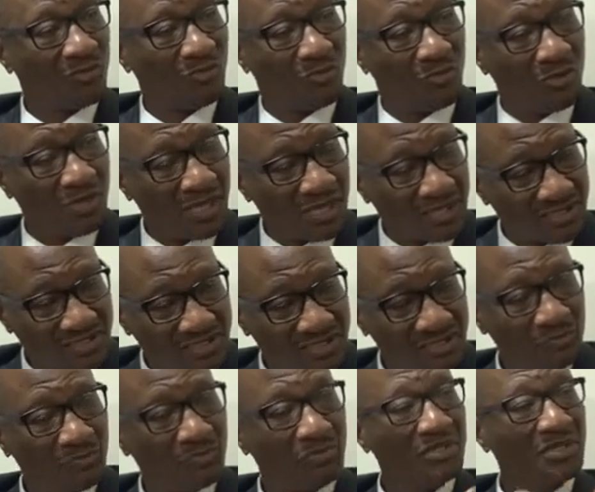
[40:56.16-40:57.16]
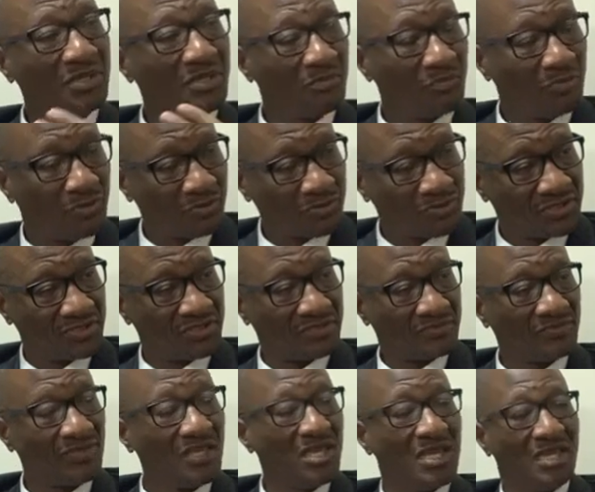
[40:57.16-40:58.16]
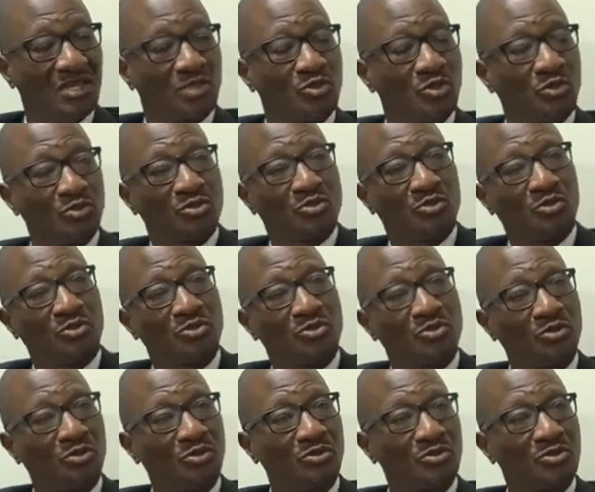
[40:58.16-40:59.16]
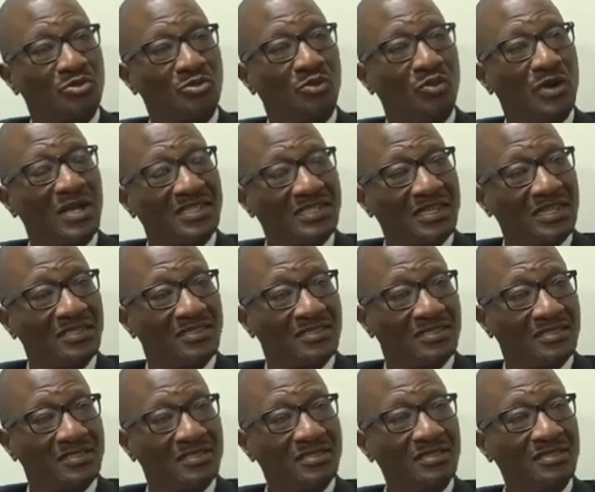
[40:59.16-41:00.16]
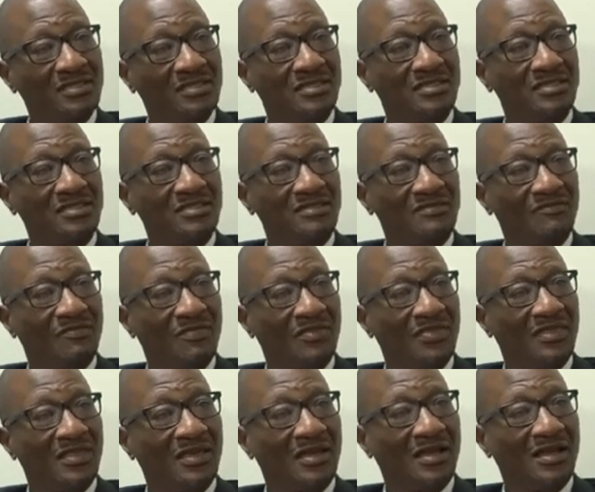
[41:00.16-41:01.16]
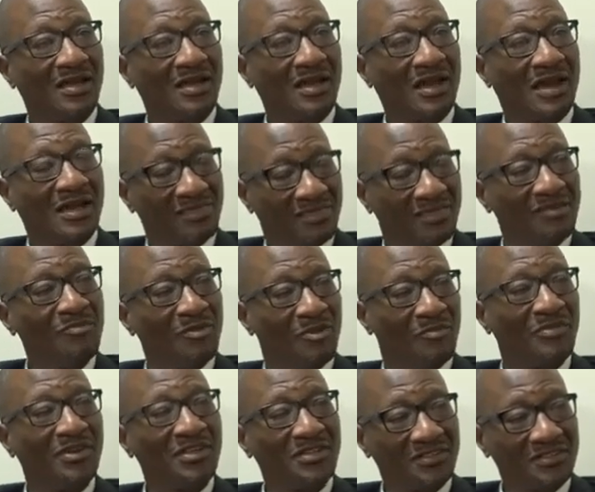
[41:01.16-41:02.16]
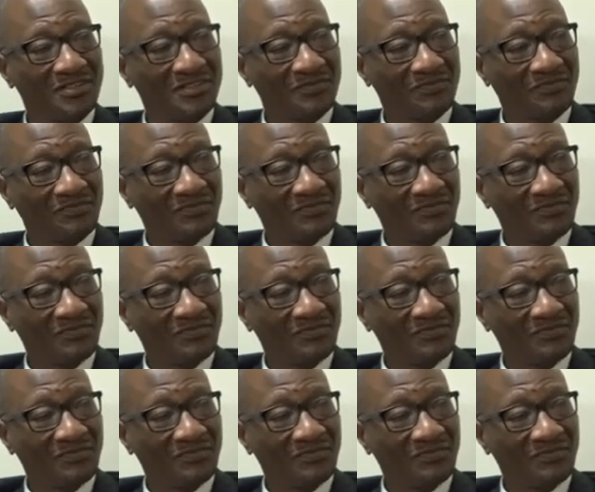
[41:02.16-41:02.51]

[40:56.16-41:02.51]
We are simply reporting. So what I see at the moment,